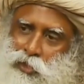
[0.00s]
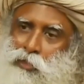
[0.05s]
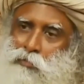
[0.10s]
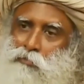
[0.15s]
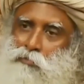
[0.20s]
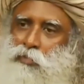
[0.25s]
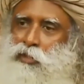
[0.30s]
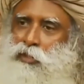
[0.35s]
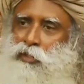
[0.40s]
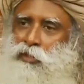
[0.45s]

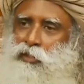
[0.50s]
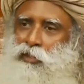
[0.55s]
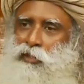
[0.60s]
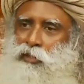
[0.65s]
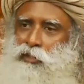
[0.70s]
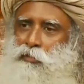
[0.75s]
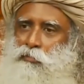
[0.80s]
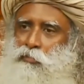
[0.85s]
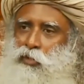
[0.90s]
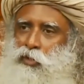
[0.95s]

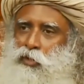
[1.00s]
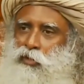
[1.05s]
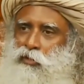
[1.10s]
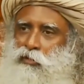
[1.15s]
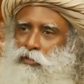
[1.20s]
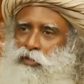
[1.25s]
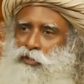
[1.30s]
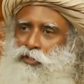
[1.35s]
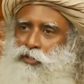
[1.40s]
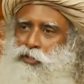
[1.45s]
immediately the
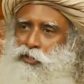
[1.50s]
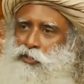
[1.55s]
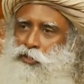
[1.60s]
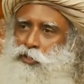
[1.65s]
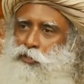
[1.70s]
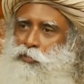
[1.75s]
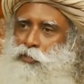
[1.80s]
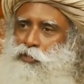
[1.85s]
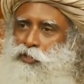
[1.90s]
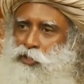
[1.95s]
molecular
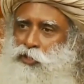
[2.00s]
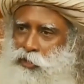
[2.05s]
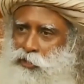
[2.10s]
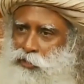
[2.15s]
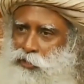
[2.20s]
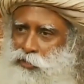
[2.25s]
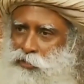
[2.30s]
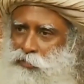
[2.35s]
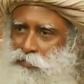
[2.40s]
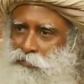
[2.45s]
structure will
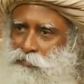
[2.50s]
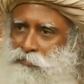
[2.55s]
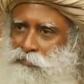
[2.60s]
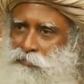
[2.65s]
change.